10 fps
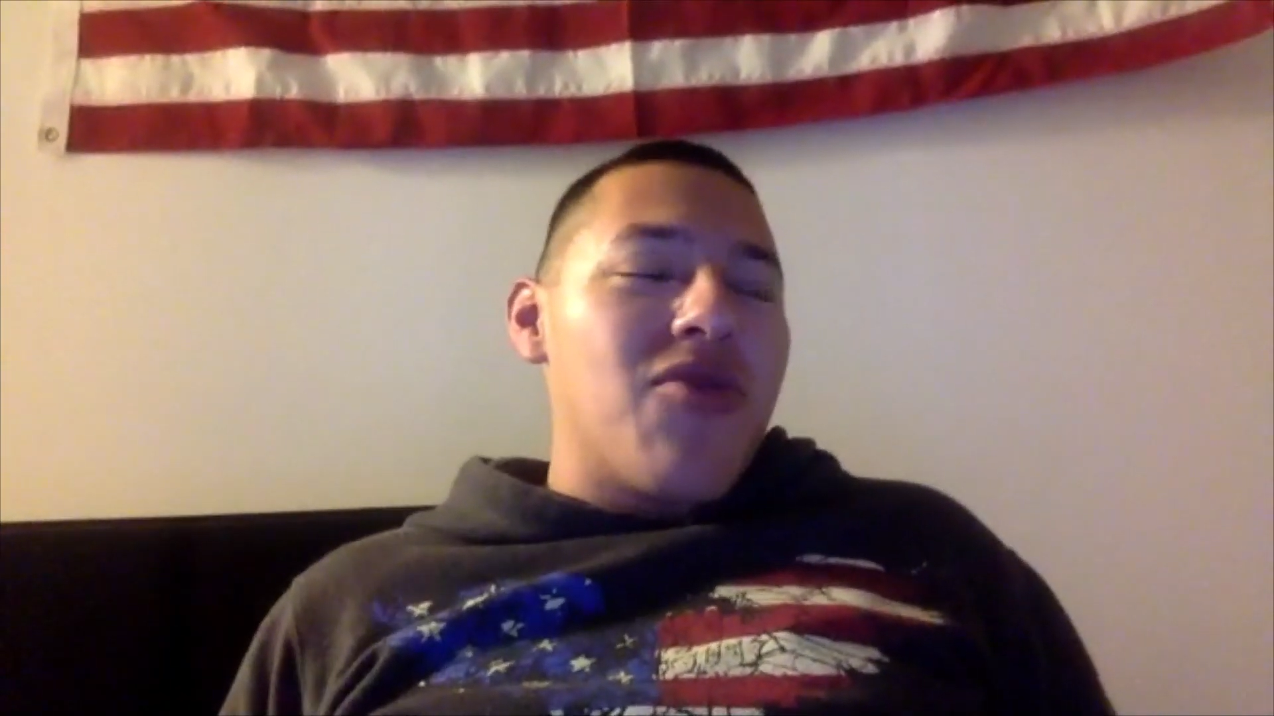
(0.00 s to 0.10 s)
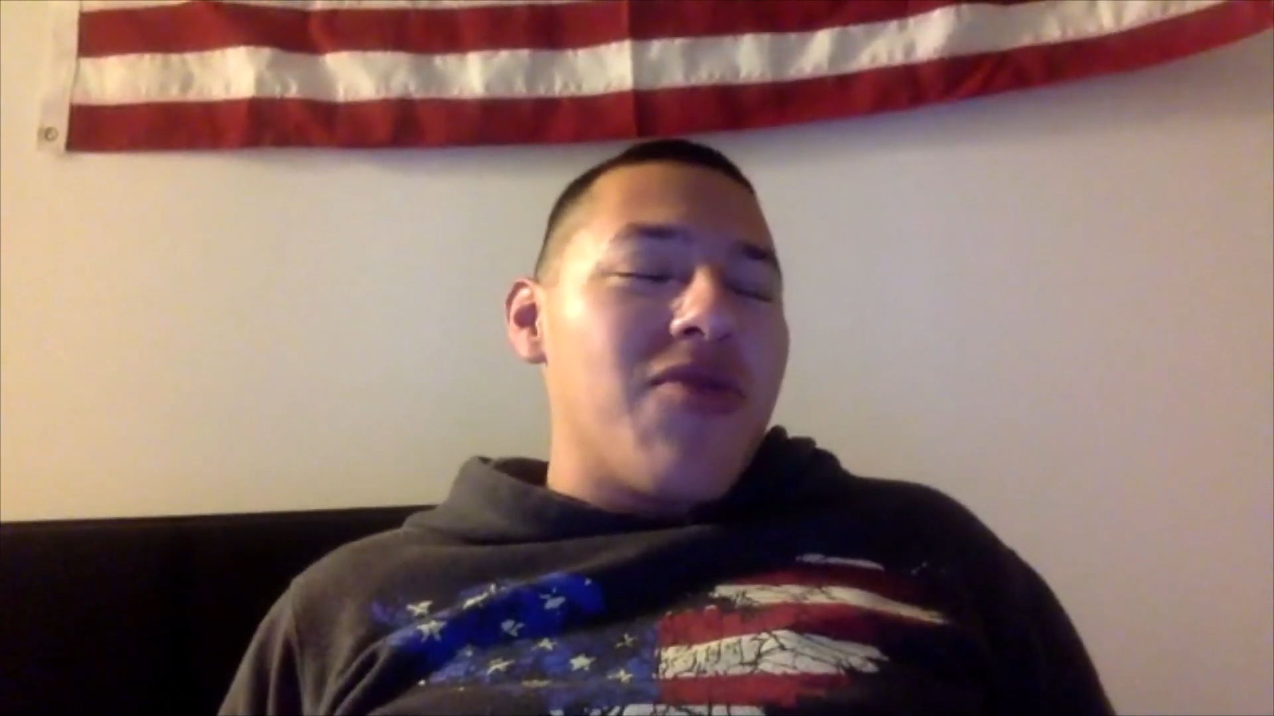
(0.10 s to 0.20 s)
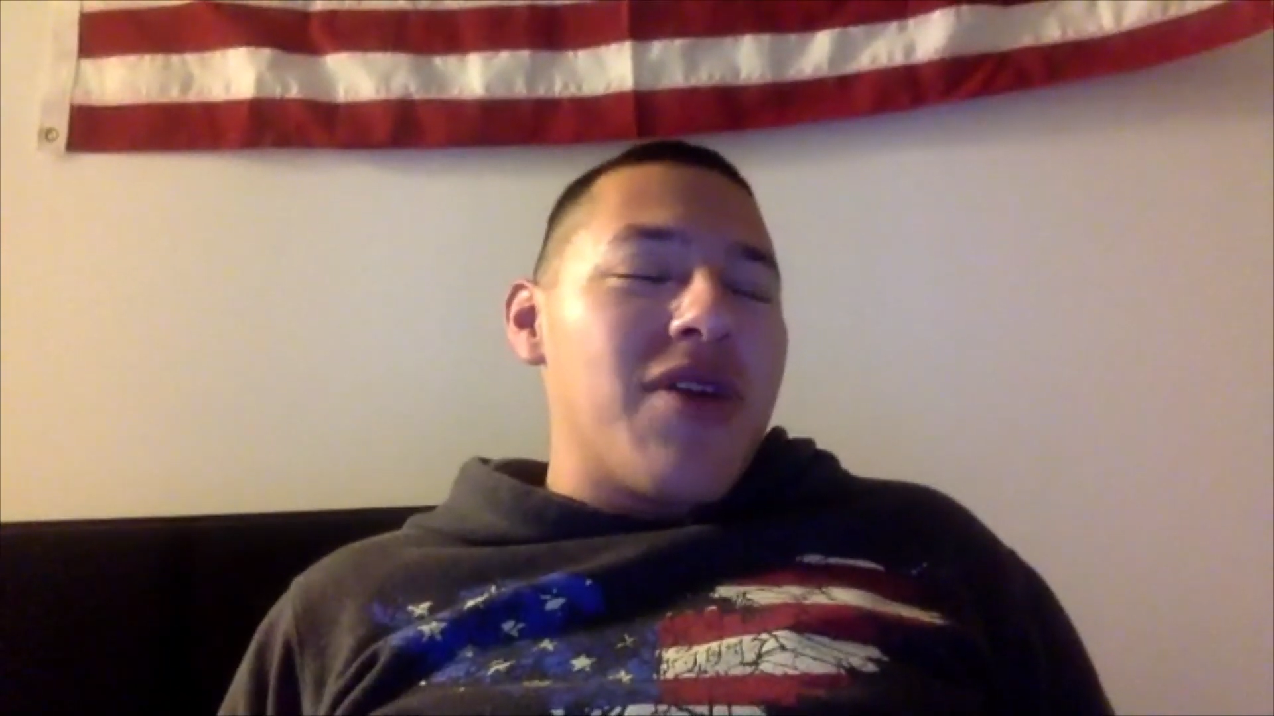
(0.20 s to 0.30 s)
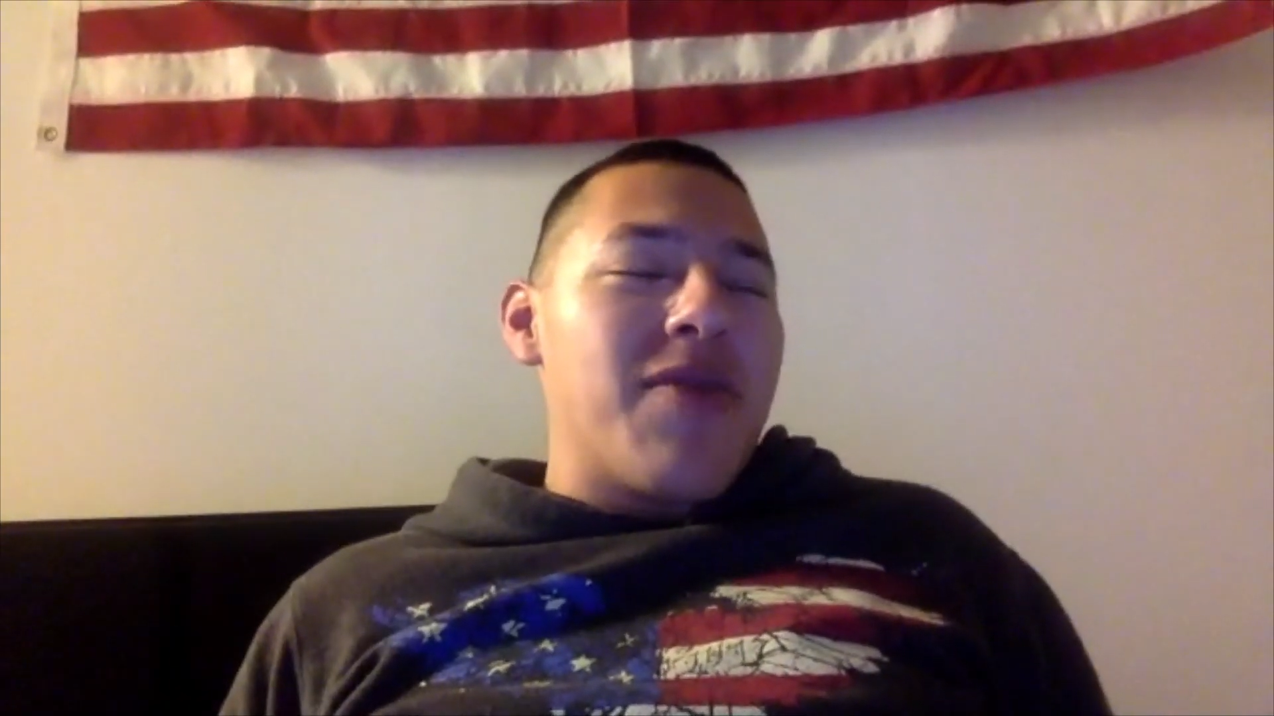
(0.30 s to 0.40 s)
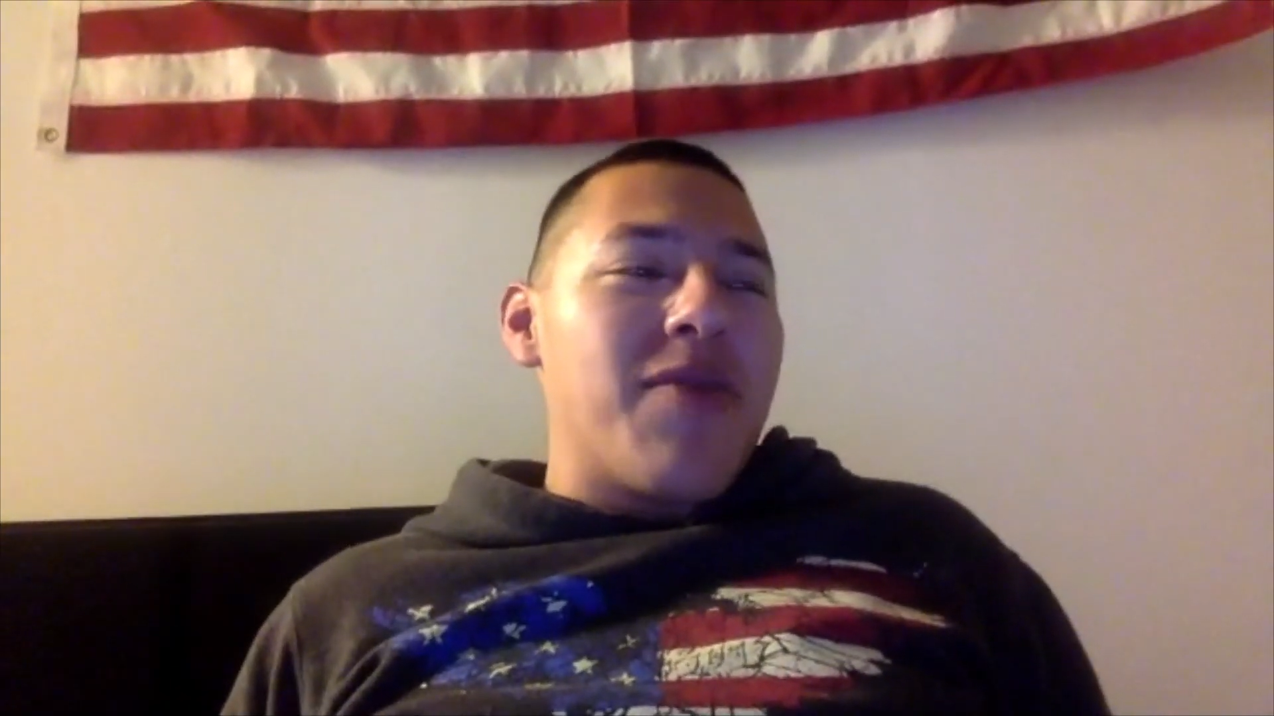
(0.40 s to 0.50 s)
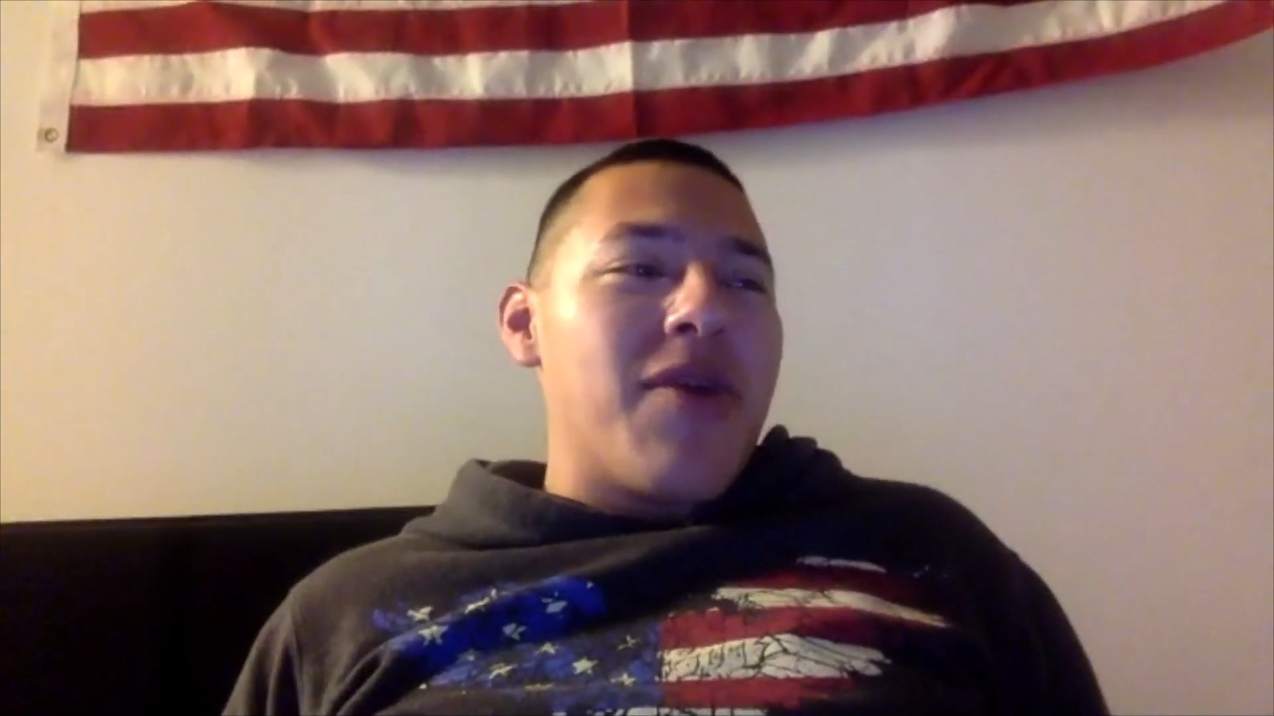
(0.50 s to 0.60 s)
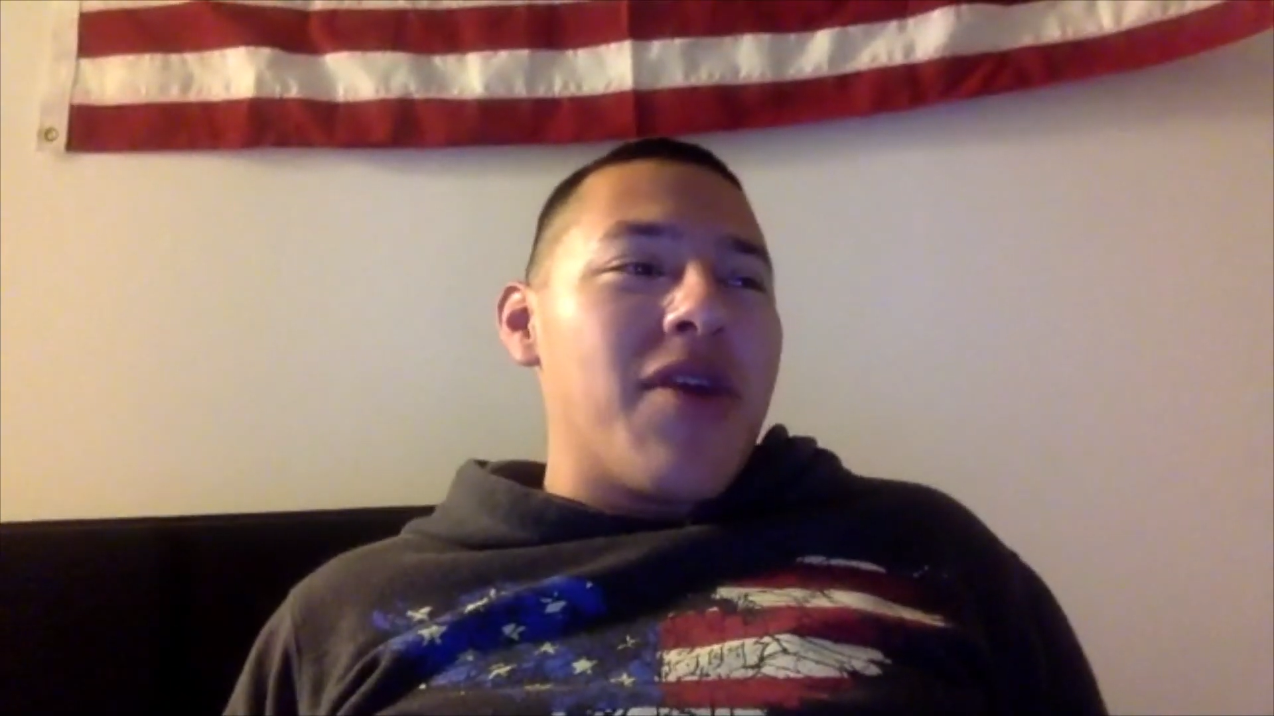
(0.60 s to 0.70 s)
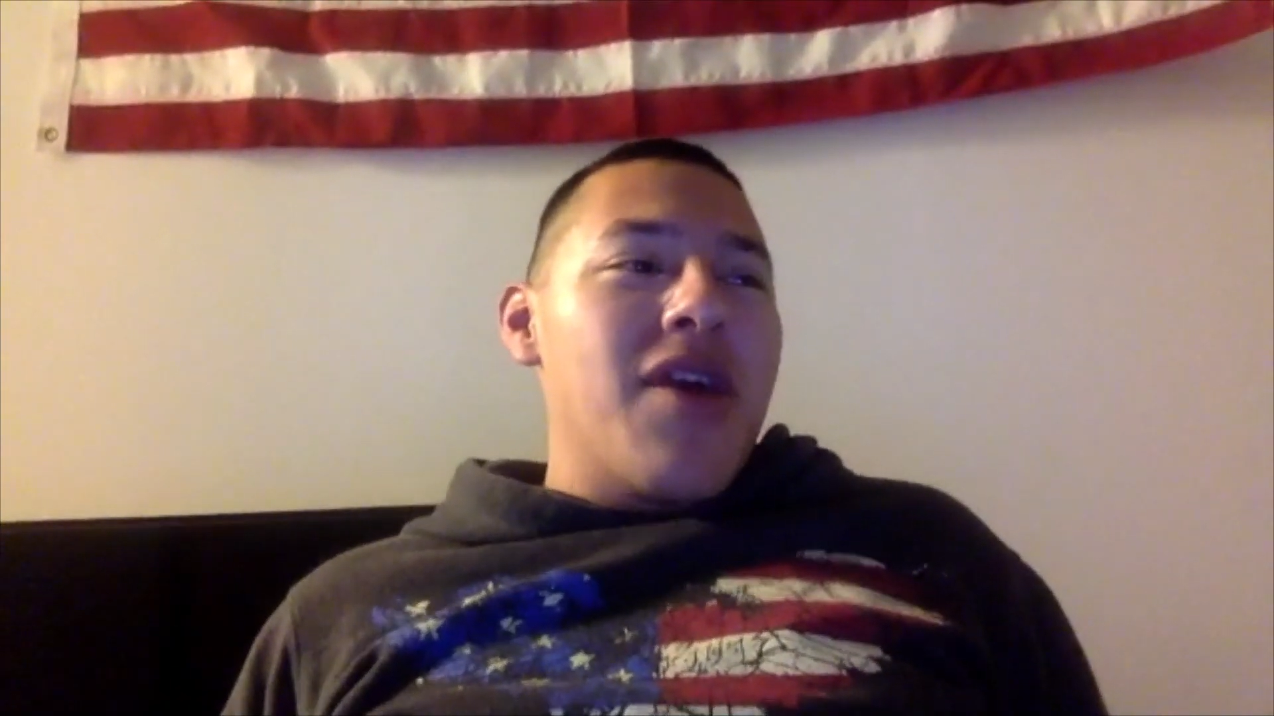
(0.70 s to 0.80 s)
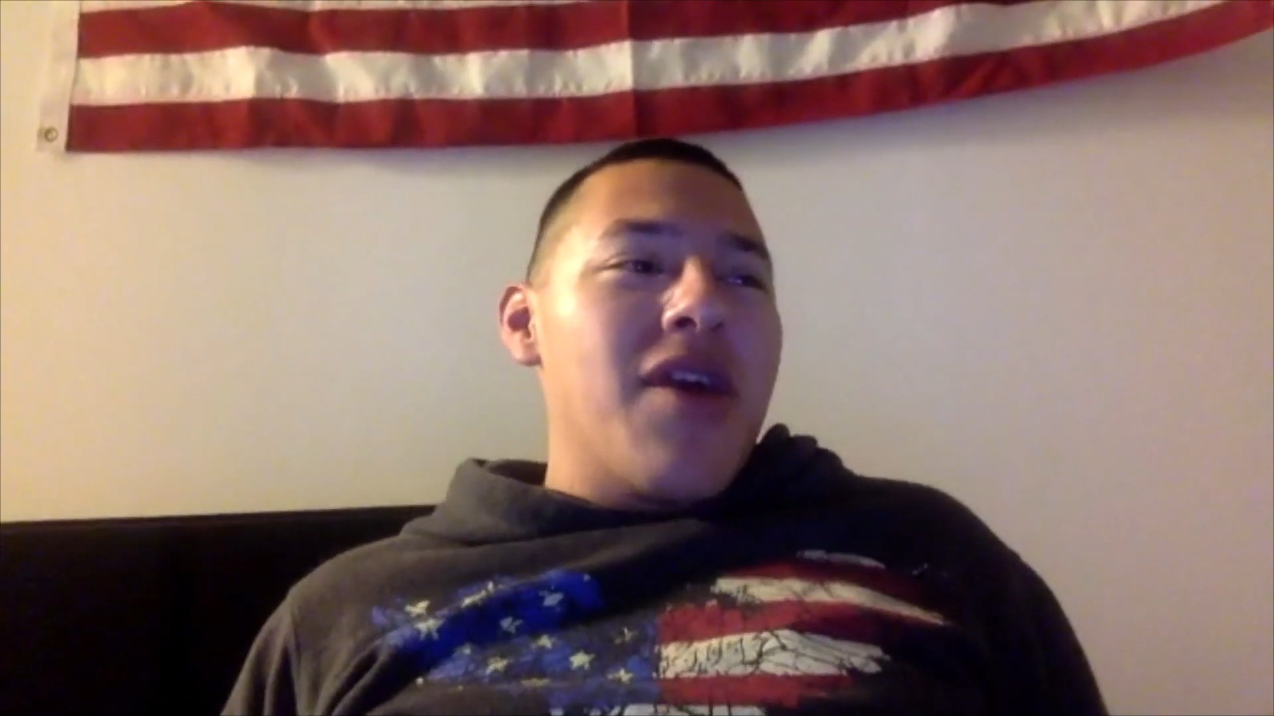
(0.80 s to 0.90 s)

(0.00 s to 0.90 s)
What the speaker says: bit, but